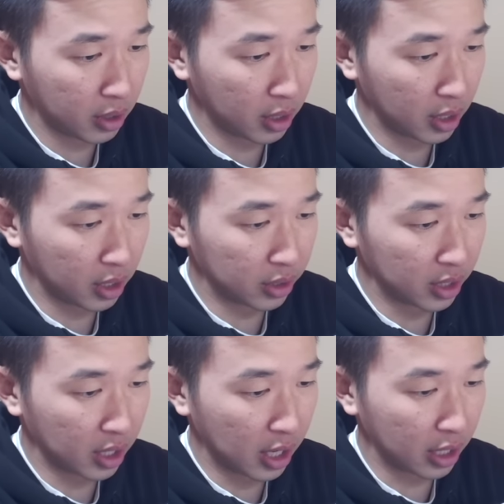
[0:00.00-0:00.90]
And
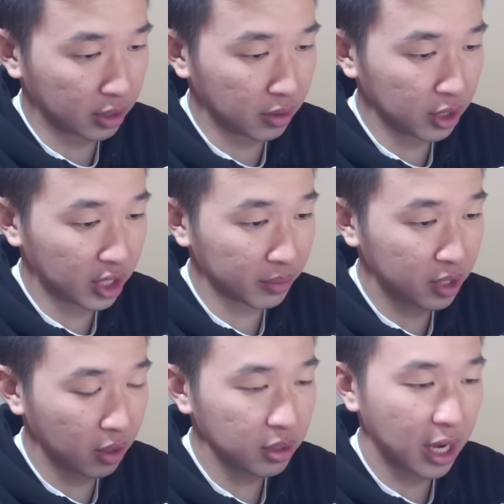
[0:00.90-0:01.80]
uh, include the
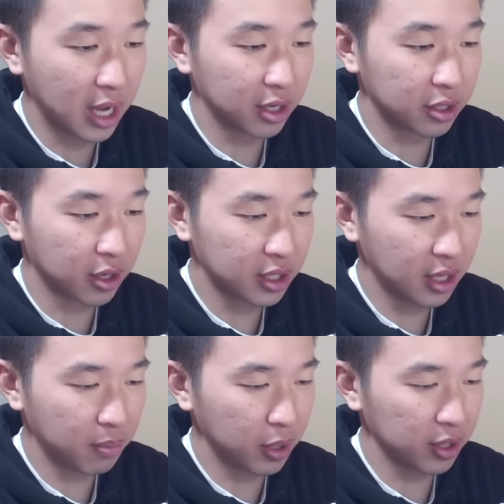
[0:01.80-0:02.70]
gemstone and a
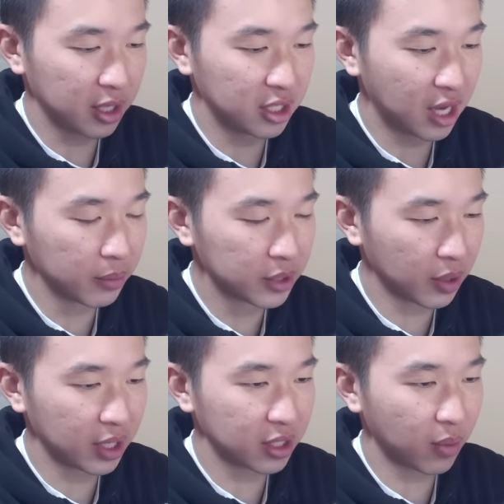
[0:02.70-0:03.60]
jersey, but the
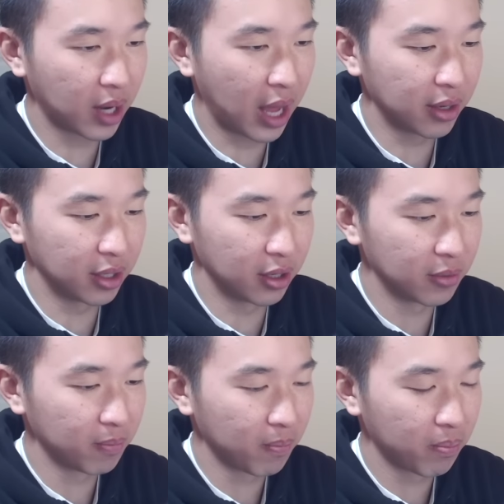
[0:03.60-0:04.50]
gemstone is the one highlighted,